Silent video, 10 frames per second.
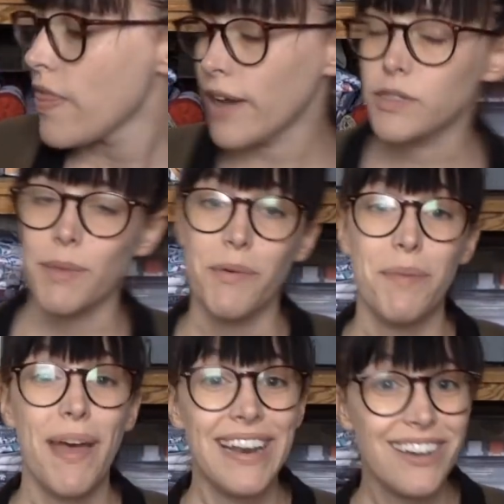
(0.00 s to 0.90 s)
That was my
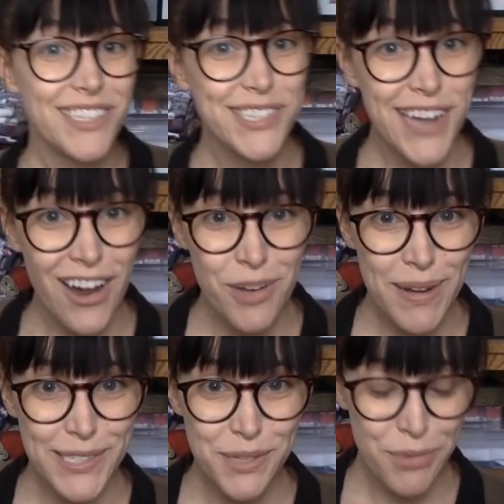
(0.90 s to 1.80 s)
whip. And now let's talk
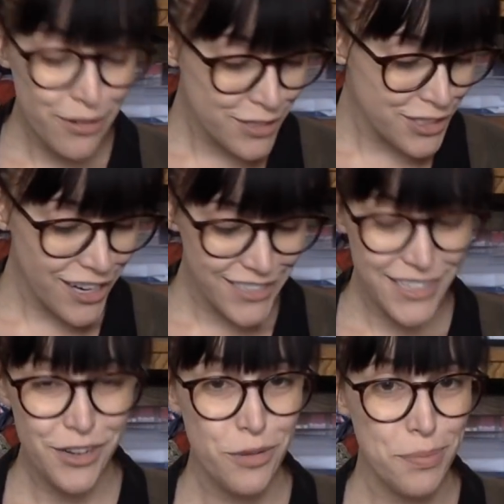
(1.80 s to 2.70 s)
about some new starts and new